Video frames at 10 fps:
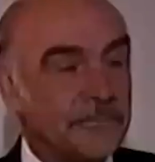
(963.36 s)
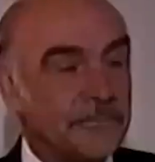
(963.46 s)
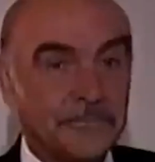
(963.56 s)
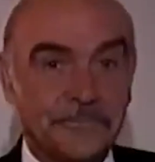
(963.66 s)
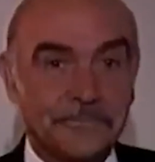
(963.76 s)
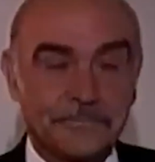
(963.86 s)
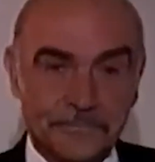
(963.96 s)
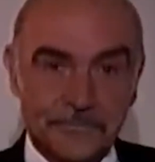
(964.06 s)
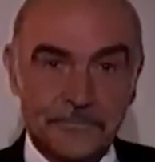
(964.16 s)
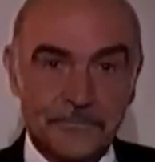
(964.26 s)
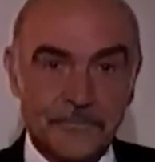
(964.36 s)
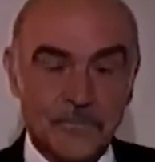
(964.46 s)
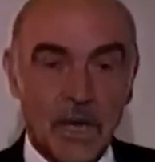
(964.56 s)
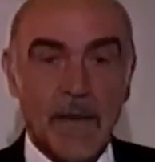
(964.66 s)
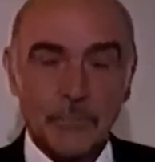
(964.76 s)
he seems to have viewed
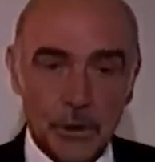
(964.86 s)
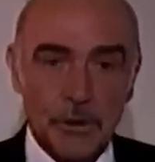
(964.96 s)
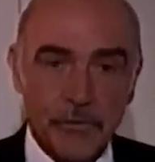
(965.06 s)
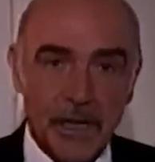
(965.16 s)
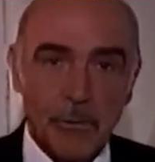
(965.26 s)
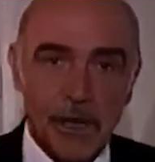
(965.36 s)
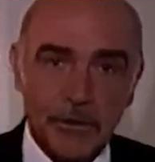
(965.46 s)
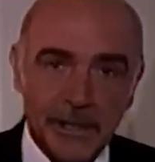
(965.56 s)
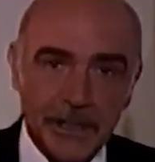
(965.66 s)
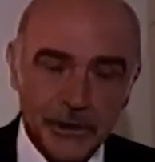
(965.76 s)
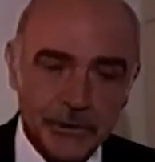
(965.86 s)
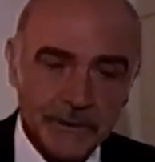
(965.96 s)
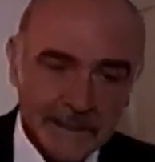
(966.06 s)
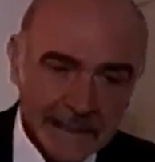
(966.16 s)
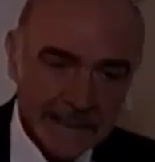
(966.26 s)
himself more as a team player,